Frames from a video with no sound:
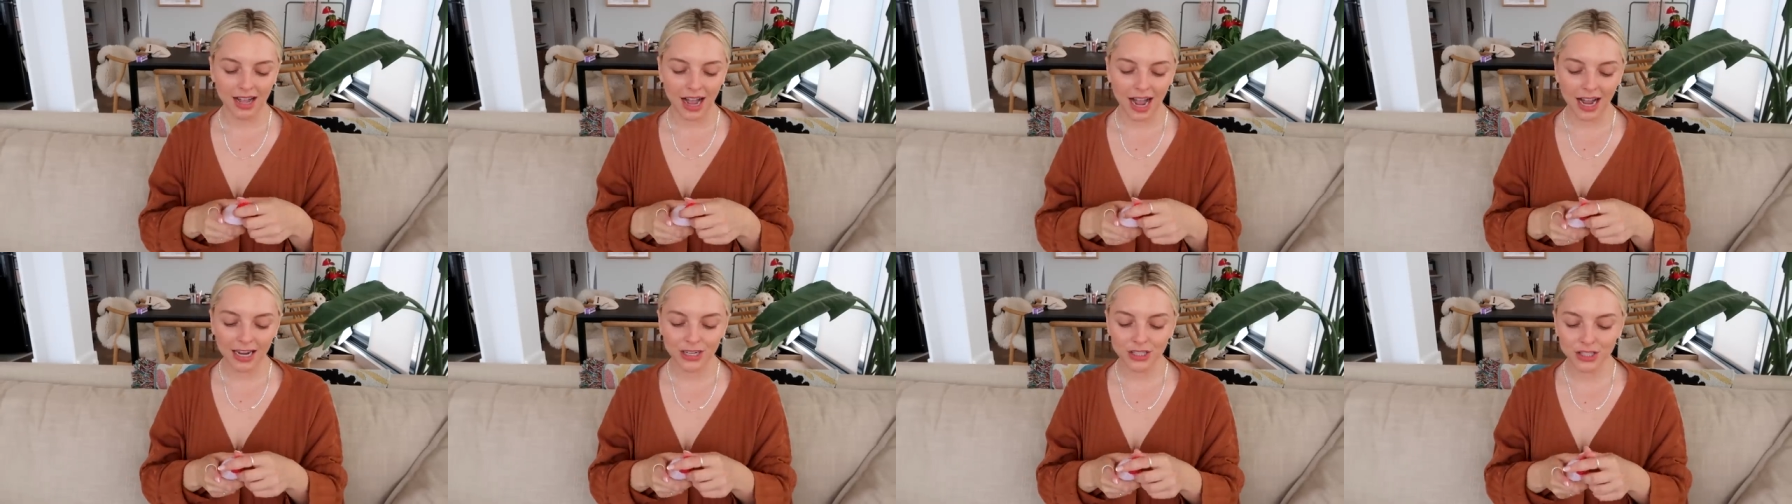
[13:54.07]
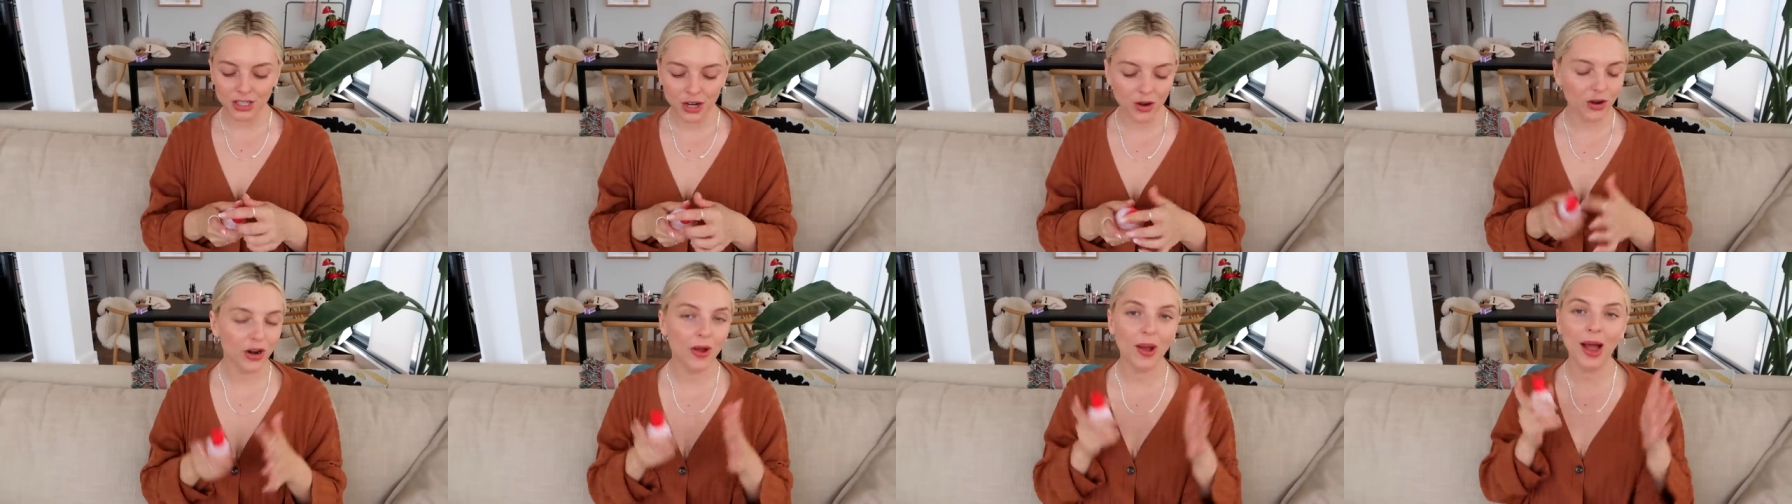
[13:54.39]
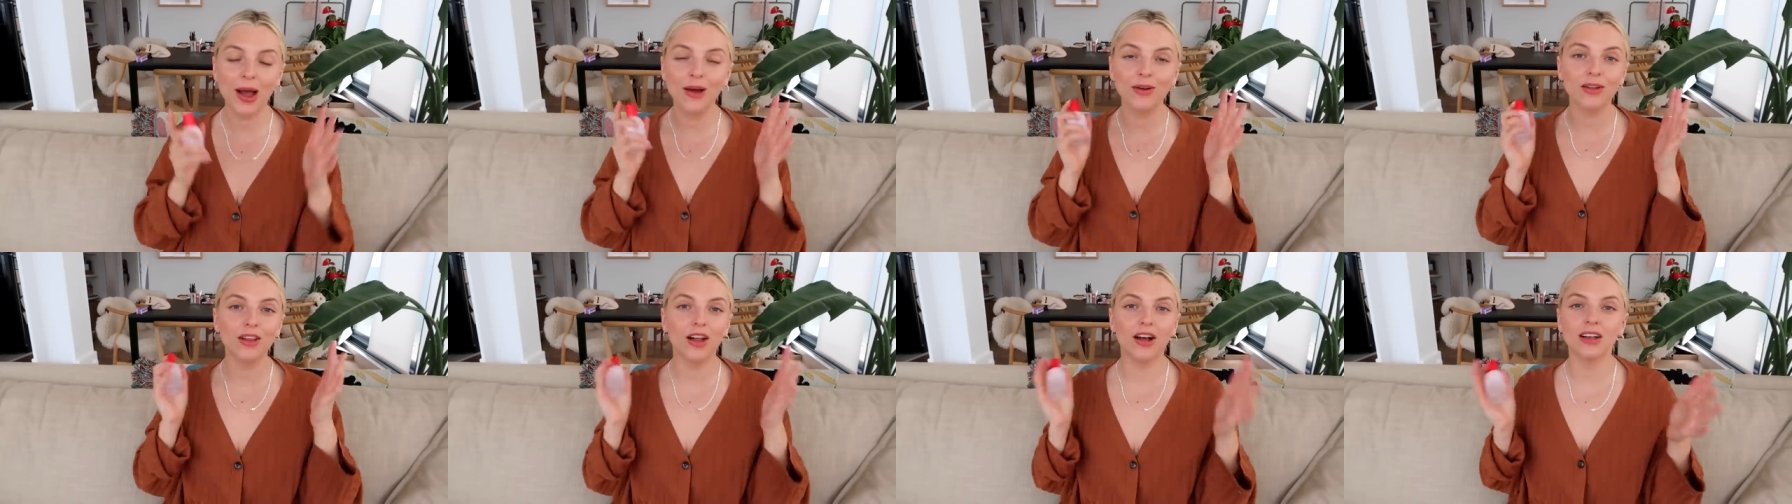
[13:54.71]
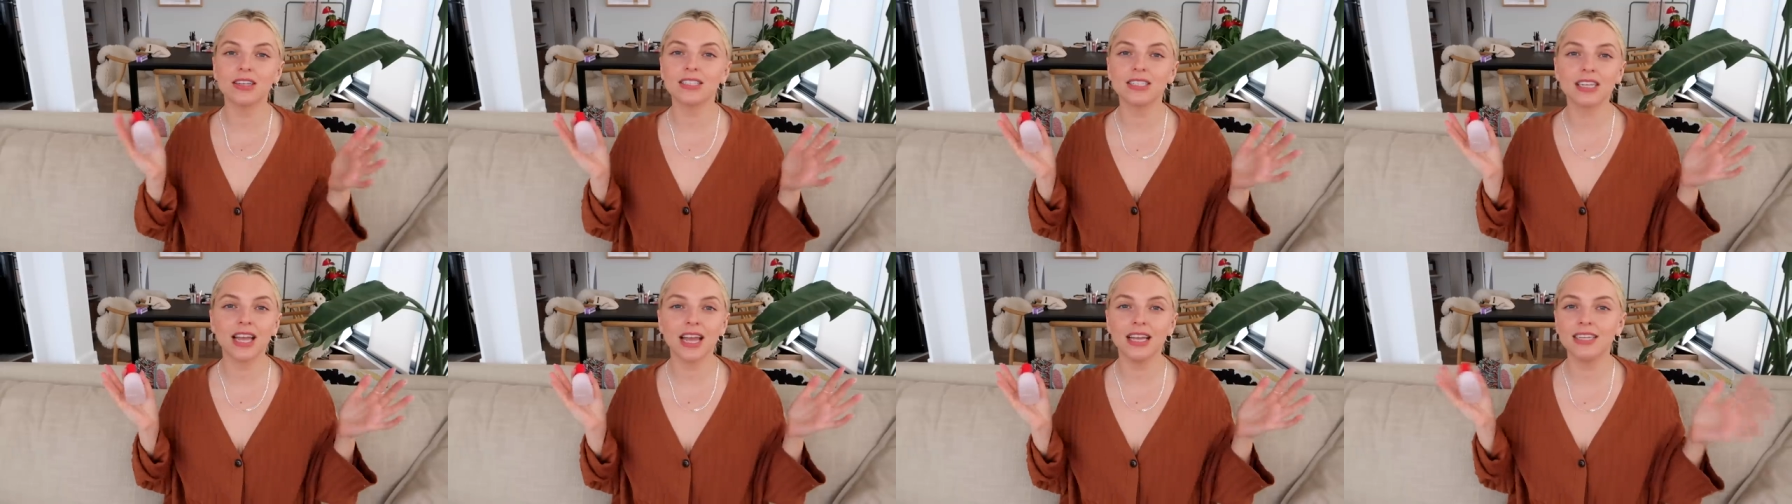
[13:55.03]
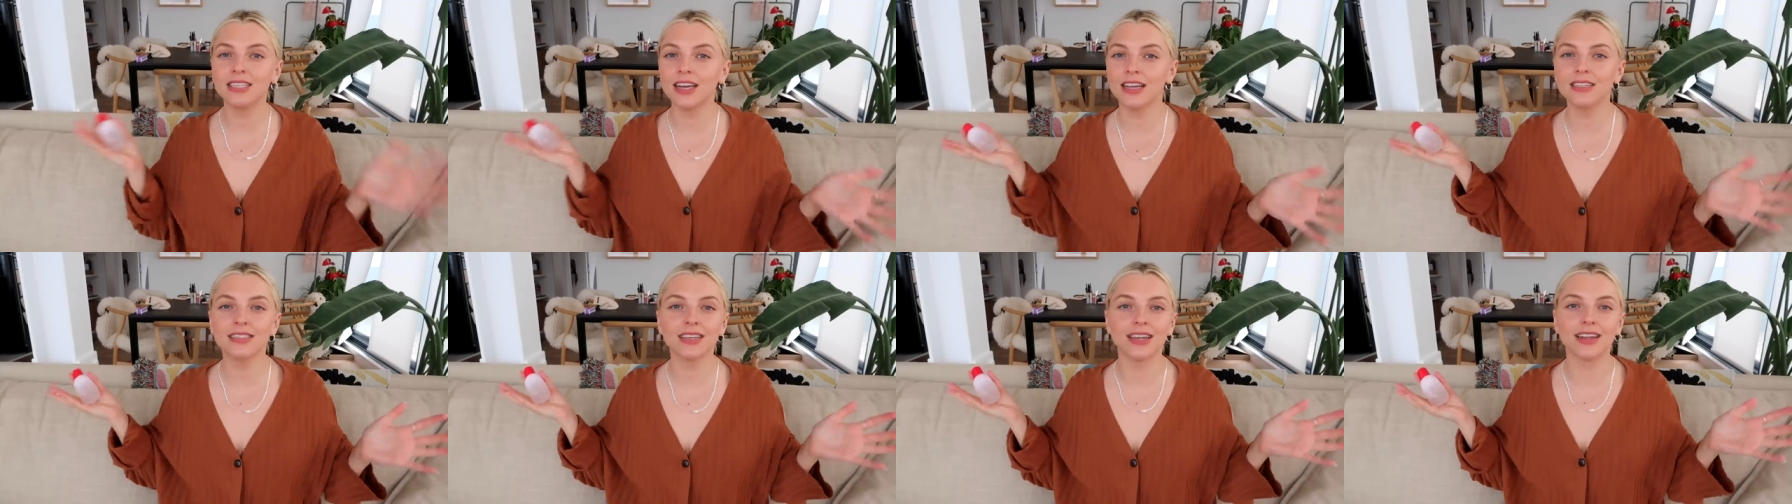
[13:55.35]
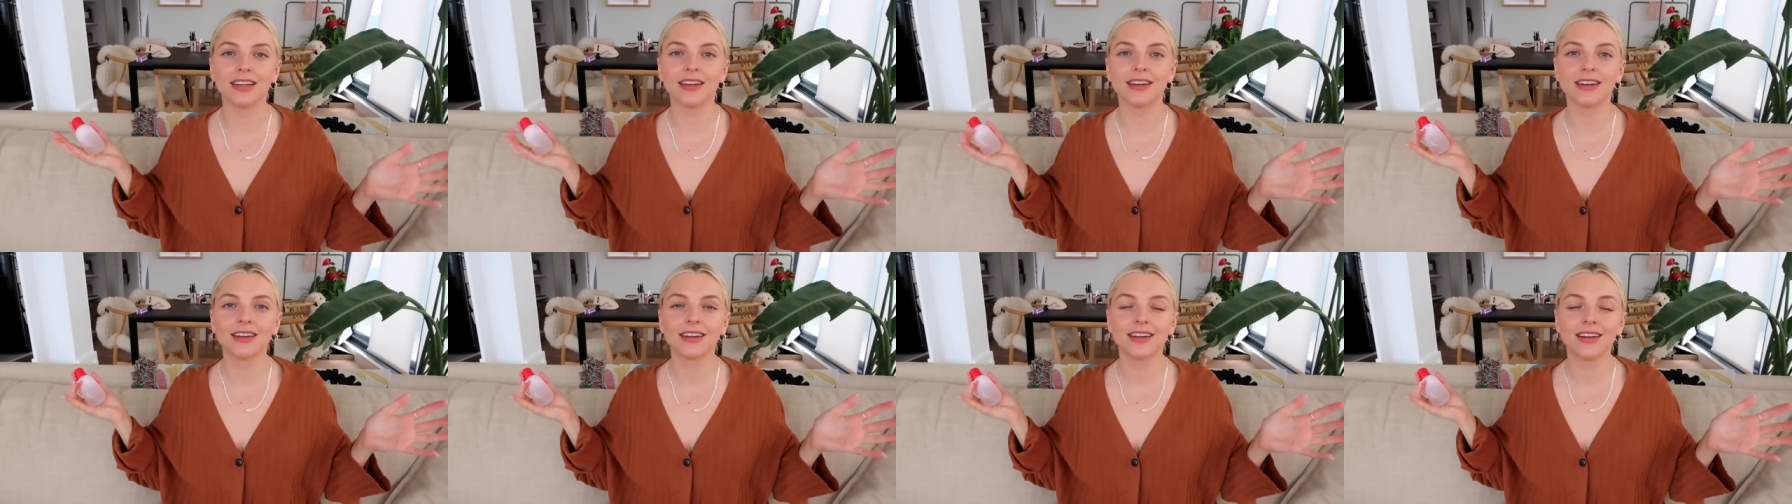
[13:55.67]
I don't know how Glossier does
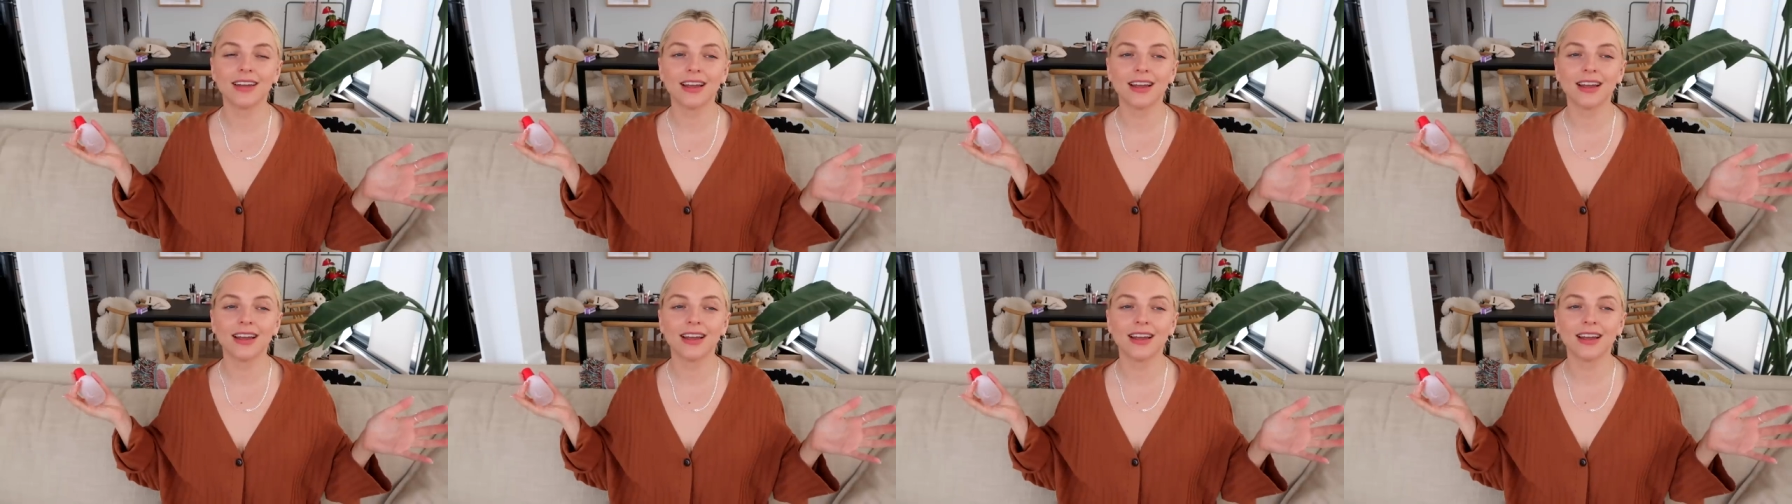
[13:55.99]
it.